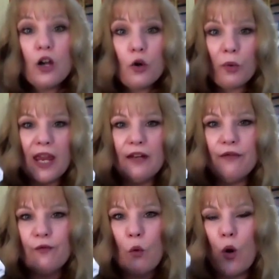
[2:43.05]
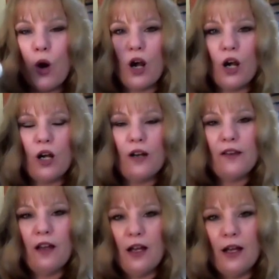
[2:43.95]
great for
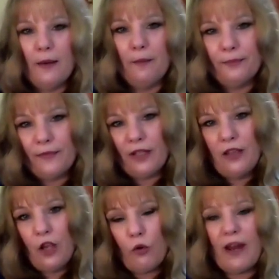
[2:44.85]
the